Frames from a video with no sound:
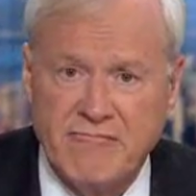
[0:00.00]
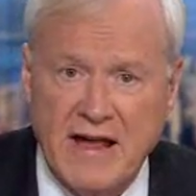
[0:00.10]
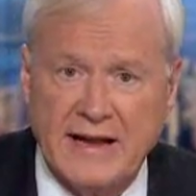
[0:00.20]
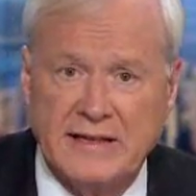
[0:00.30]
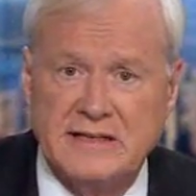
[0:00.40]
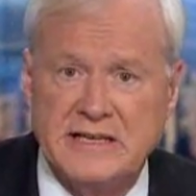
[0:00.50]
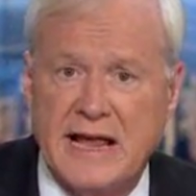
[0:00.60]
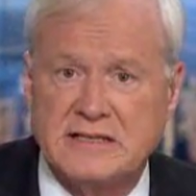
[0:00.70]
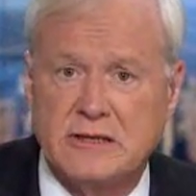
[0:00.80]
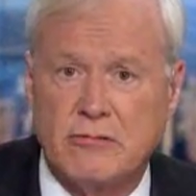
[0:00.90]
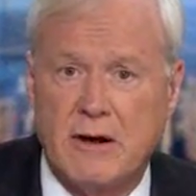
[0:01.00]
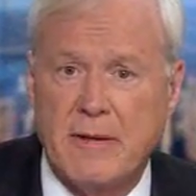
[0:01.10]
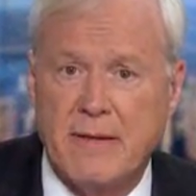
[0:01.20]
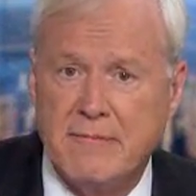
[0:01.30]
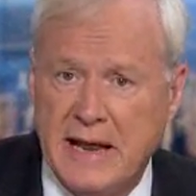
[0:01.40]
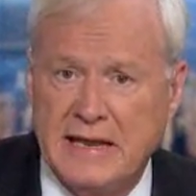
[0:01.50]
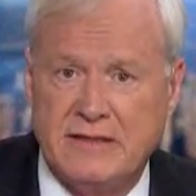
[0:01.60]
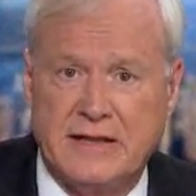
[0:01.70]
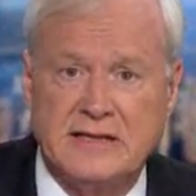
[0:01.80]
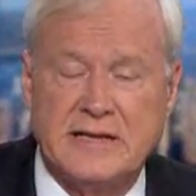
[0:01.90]
Fact is, he hasn't thought about many
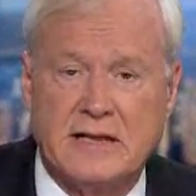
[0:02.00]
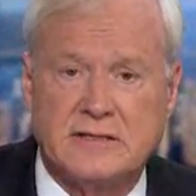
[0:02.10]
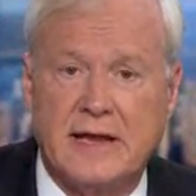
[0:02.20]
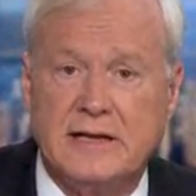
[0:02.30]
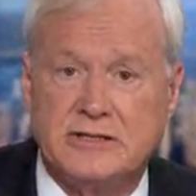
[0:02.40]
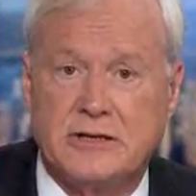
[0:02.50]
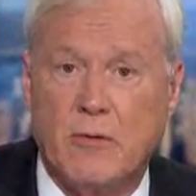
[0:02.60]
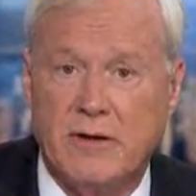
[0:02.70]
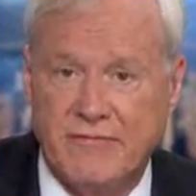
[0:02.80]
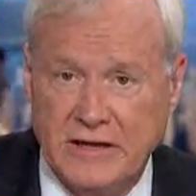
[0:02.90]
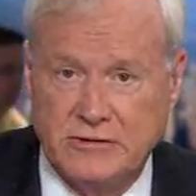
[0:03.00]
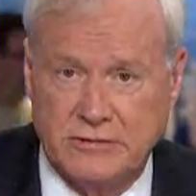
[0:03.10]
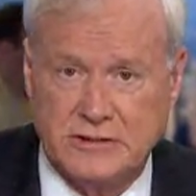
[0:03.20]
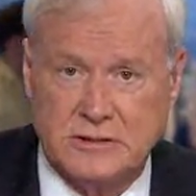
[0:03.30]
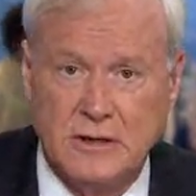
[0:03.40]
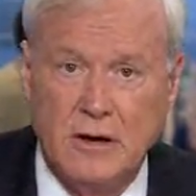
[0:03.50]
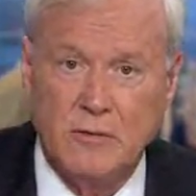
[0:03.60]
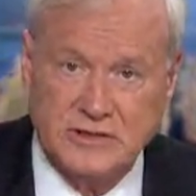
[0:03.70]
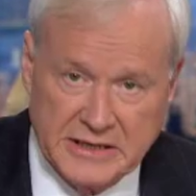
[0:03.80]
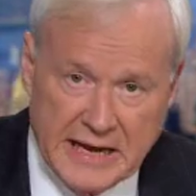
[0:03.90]
things outside his zone of interest,
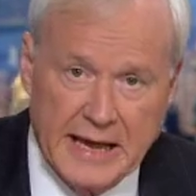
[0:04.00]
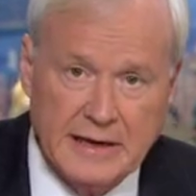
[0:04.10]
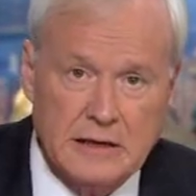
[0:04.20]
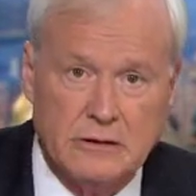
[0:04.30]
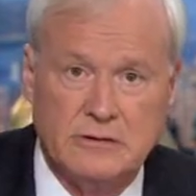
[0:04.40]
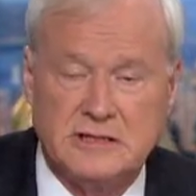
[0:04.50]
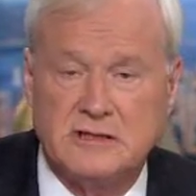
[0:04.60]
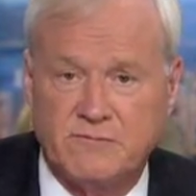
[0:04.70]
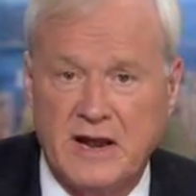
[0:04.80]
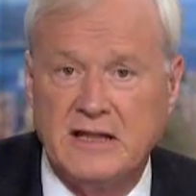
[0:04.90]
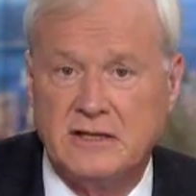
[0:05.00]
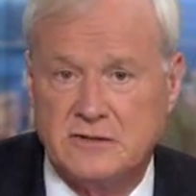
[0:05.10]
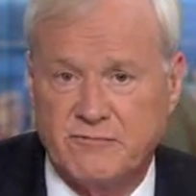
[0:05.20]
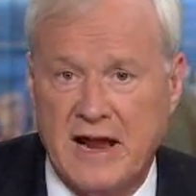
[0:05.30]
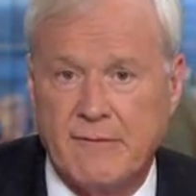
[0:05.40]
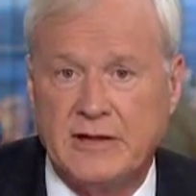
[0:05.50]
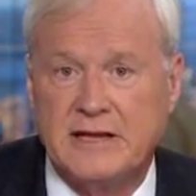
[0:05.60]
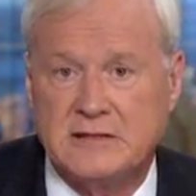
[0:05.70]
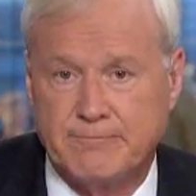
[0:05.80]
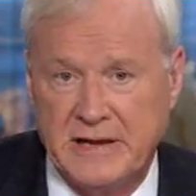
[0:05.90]
which again includes his faith, his family,
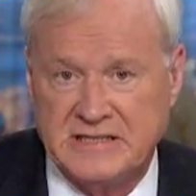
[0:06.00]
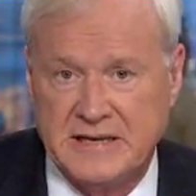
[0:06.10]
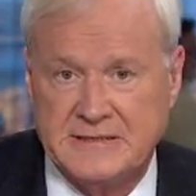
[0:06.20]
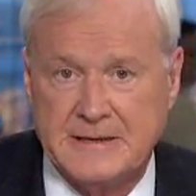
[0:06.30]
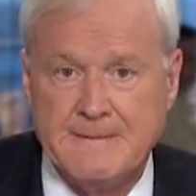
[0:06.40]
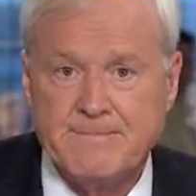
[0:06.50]
his business.